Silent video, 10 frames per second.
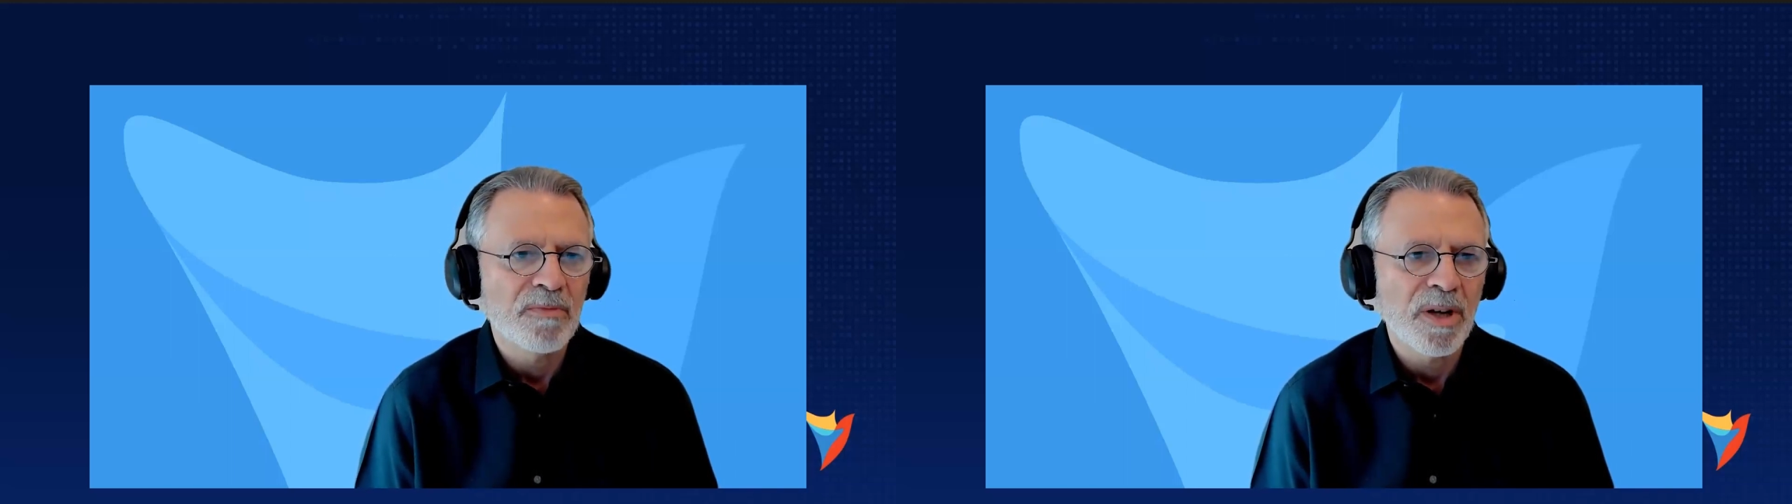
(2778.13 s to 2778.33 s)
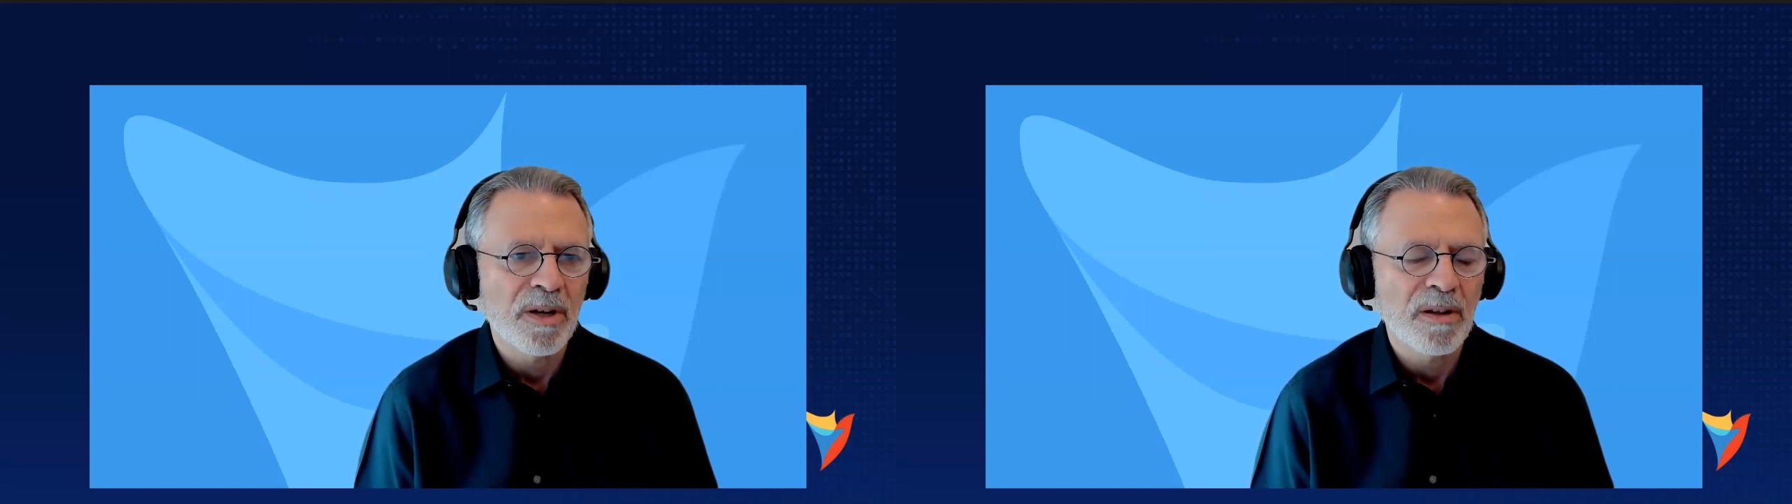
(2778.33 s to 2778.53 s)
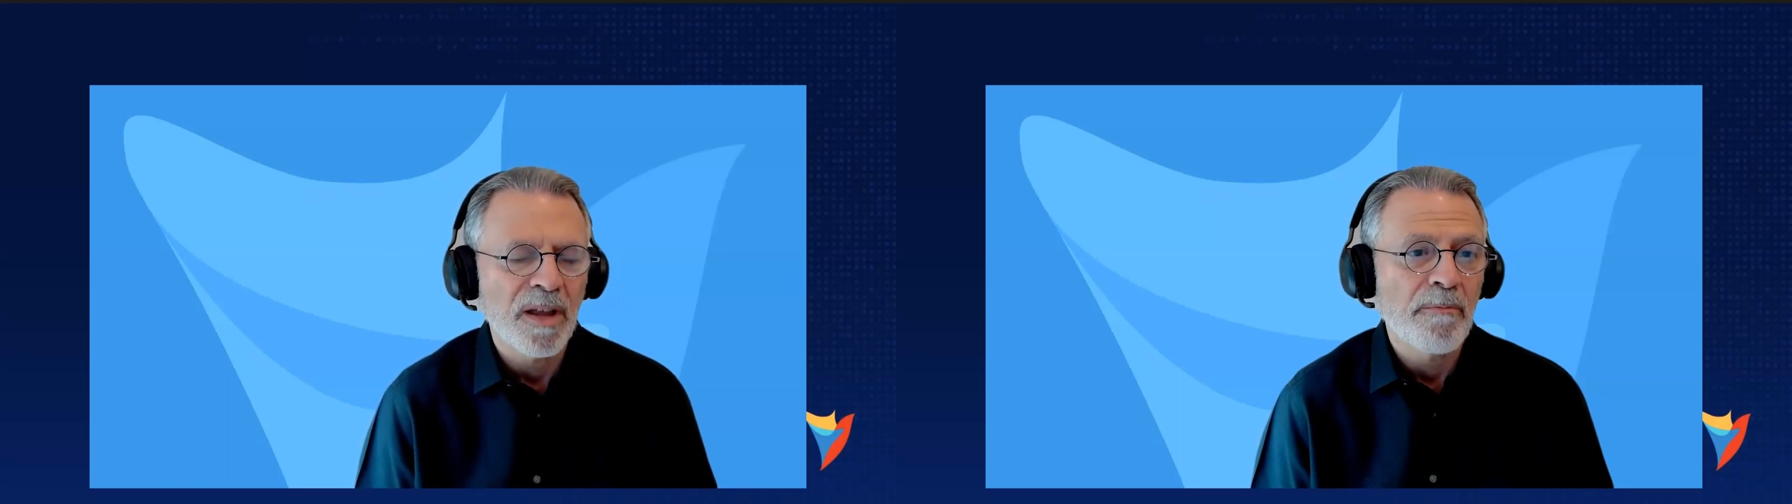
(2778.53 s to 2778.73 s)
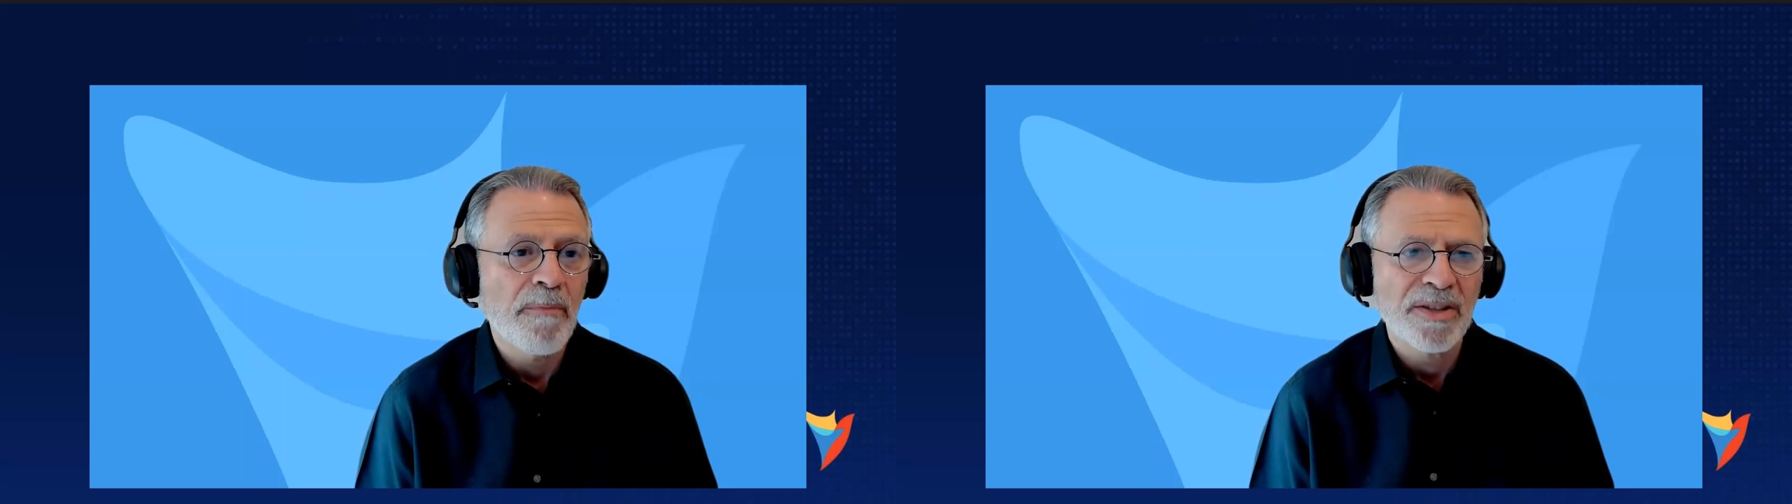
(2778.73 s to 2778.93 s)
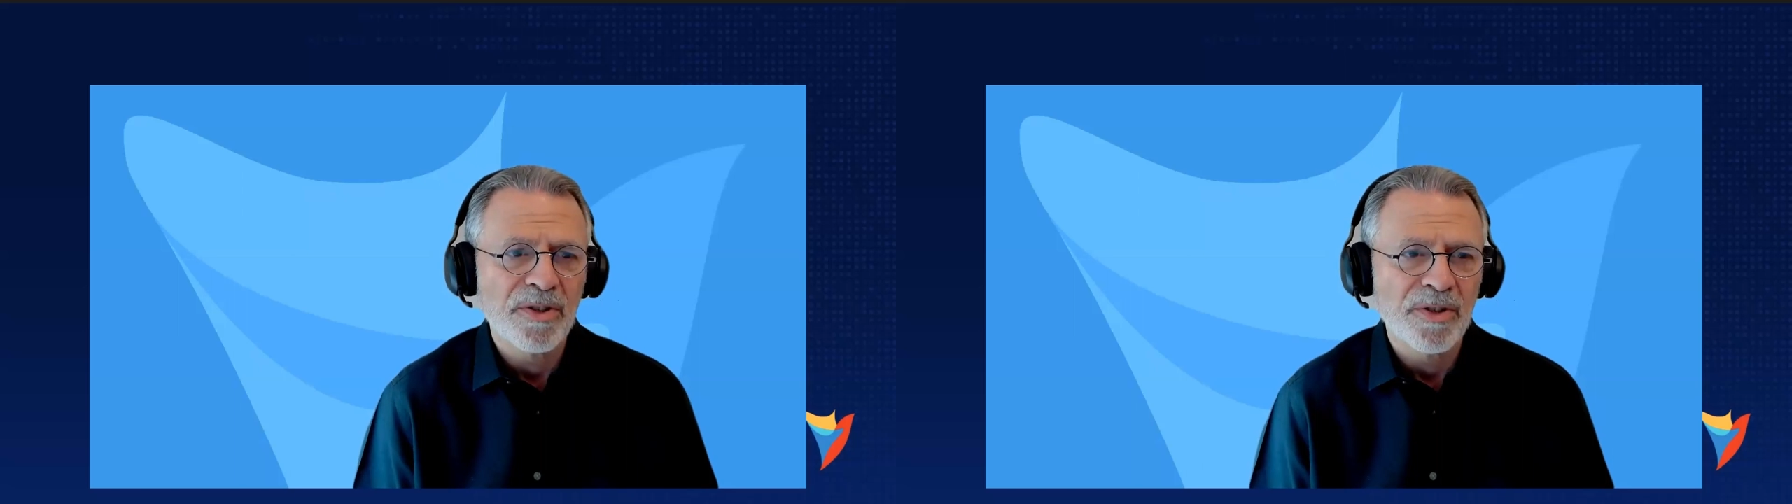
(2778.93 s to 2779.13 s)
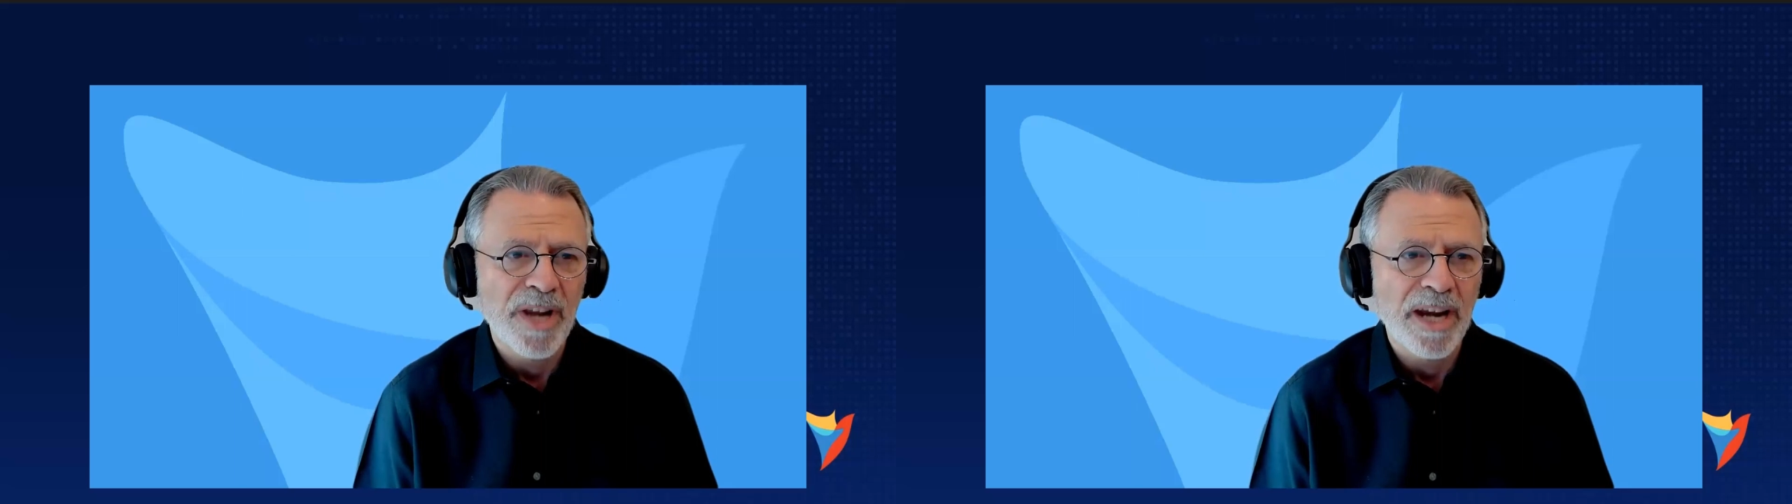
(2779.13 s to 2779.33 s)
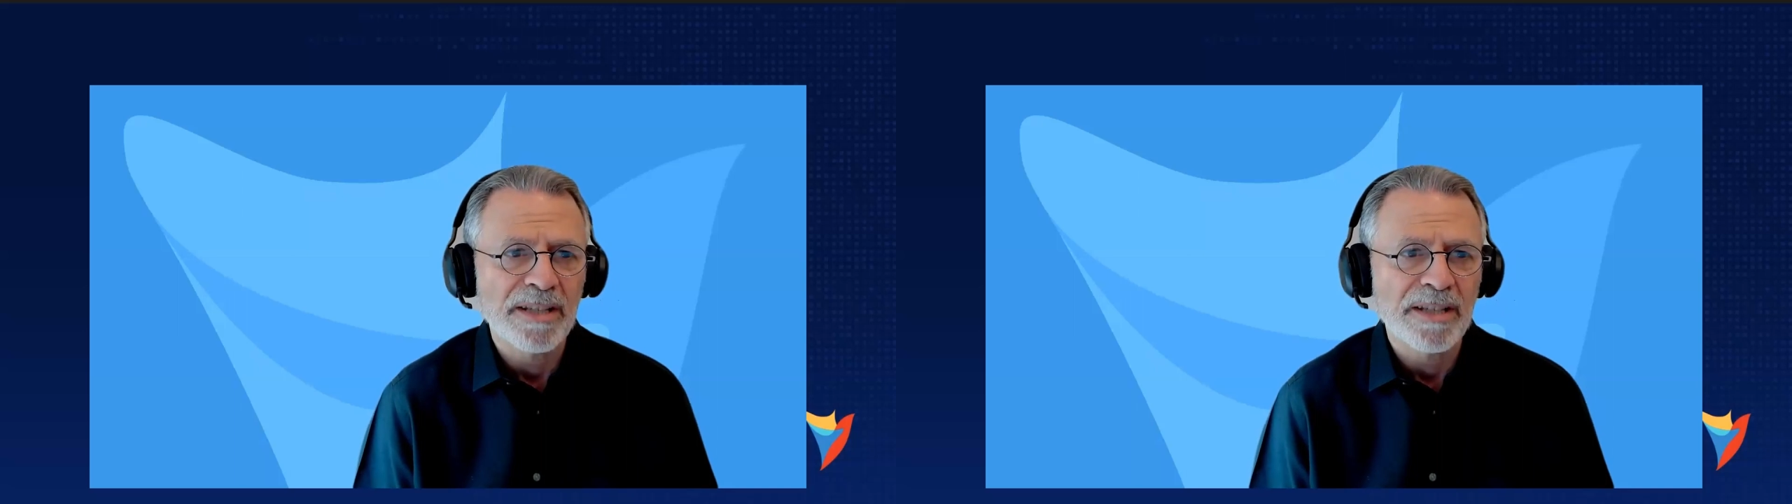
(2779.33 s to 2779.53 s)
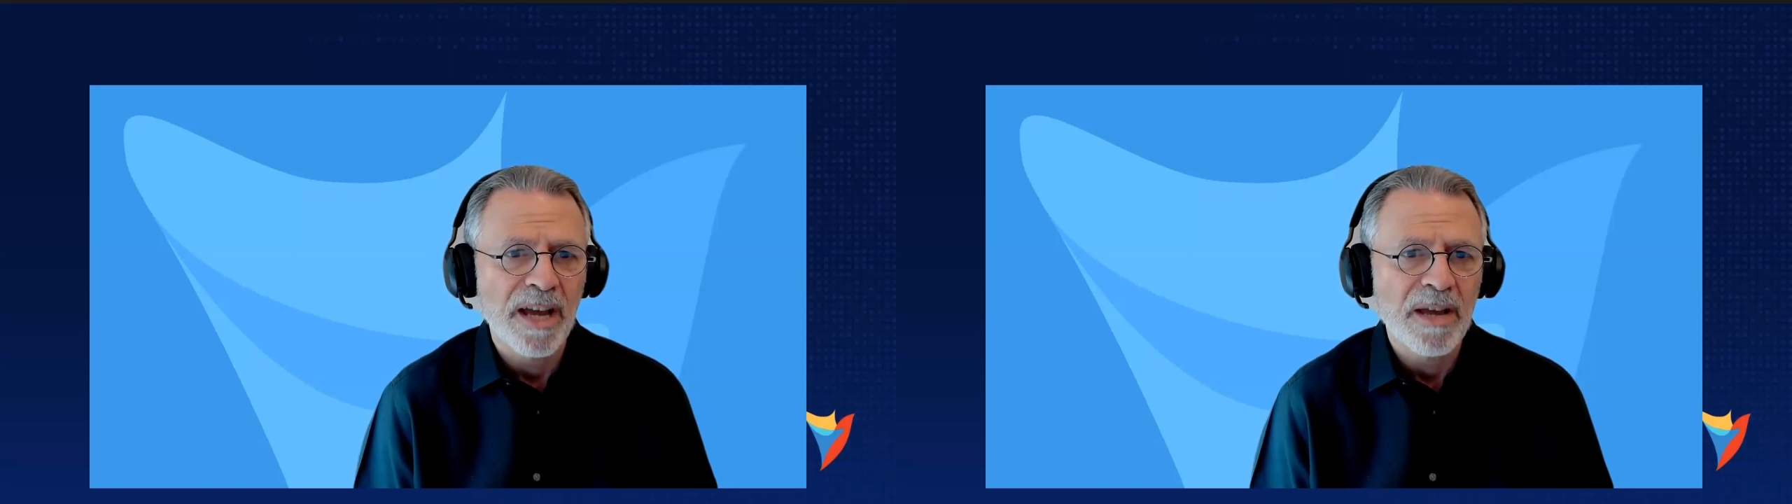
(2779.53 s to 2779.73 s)
like master
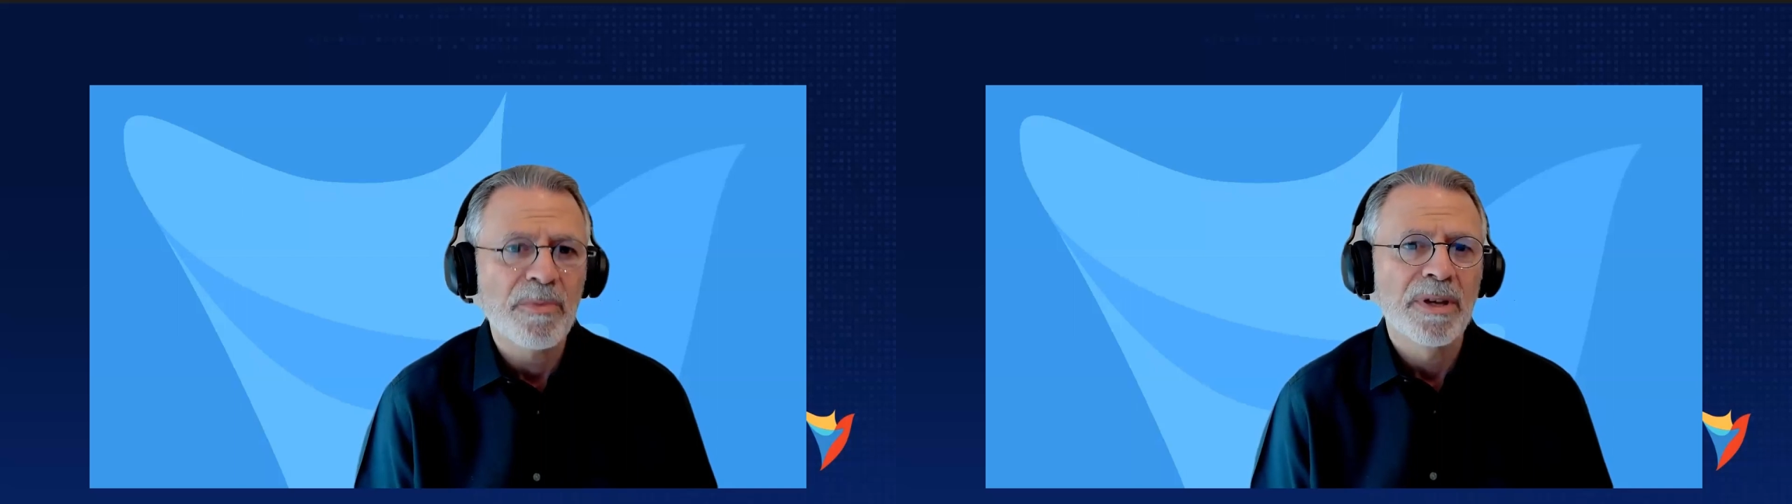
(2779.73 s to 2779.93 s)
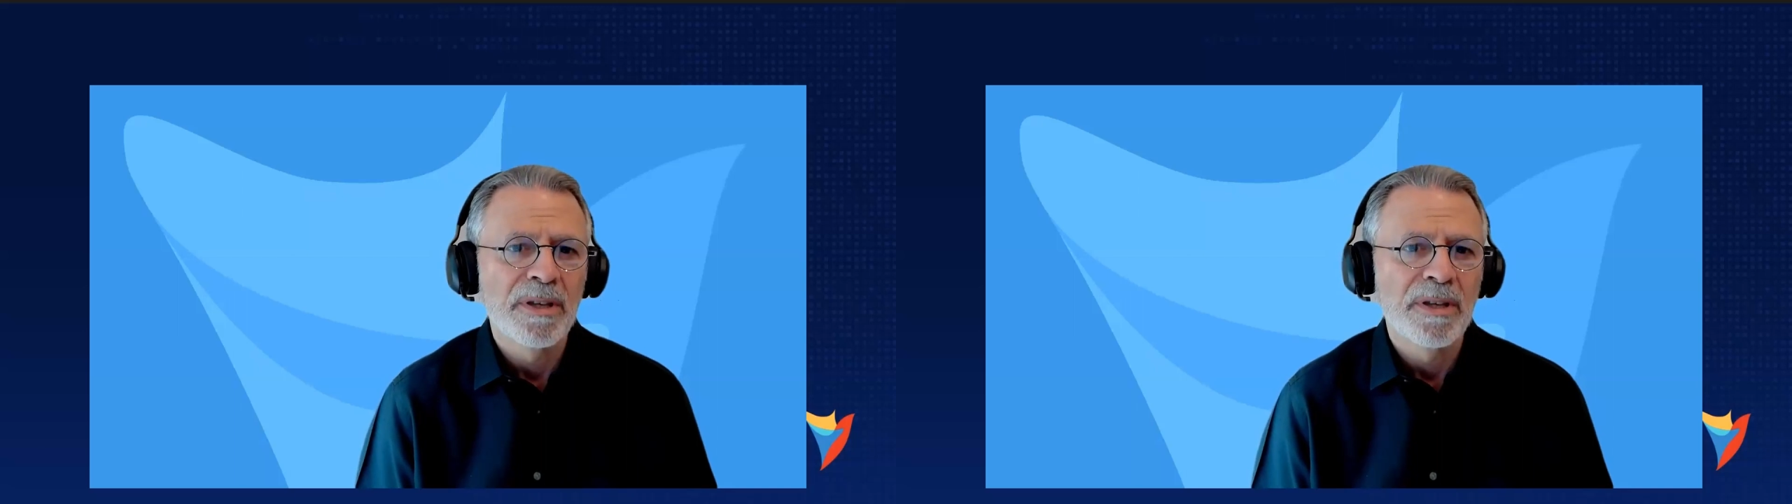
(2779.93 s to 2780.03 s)
data type